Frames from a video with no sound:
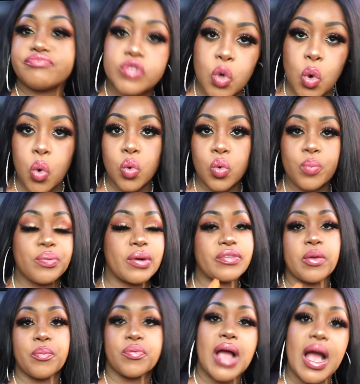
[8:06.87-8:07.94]
cool,
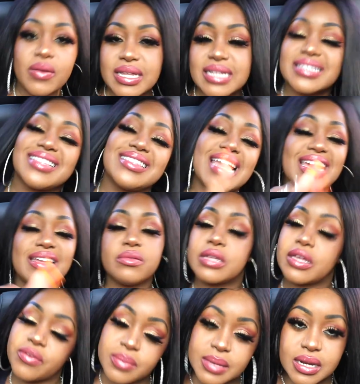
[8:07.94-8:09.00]
the brownies, they ain't
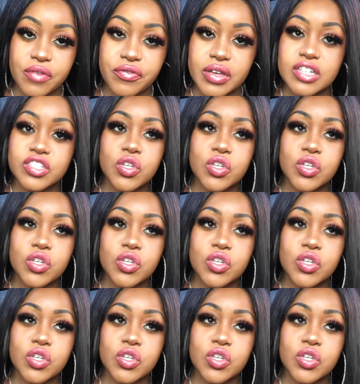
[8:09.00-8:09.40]
giving me nothing.